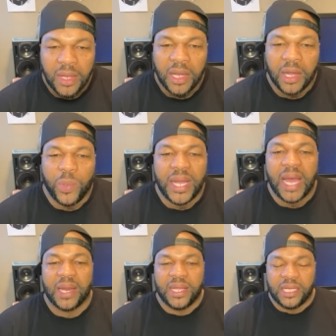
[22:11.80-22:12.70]
And we
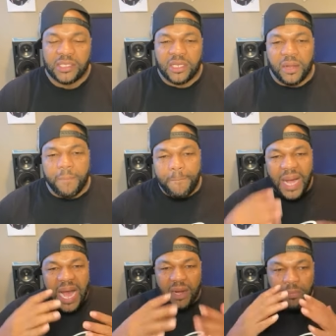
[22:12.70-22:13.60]
gotta get to the
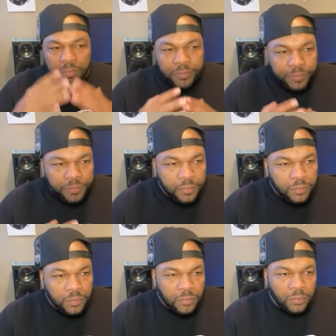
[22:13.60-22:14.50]
bottom
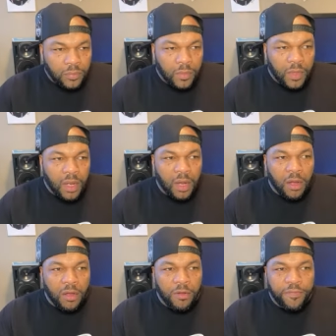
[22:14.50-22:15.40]

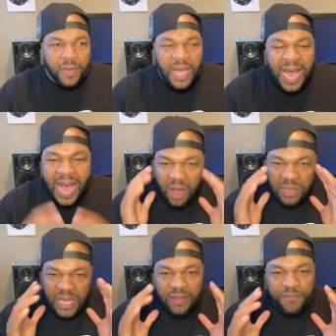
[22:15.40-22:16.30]
of how
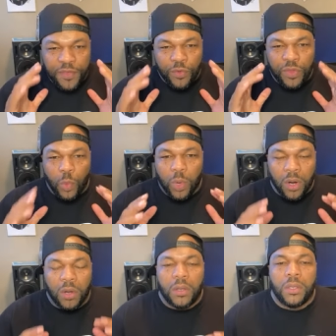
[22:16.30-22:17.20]
they view the
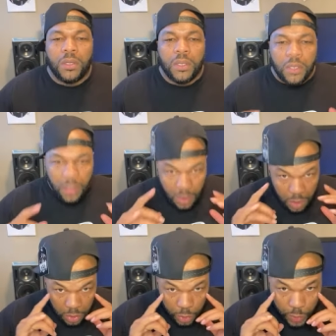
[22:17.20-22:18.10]
world
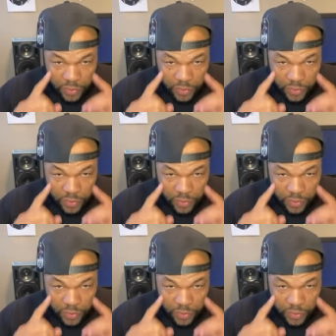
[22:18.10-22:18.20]
through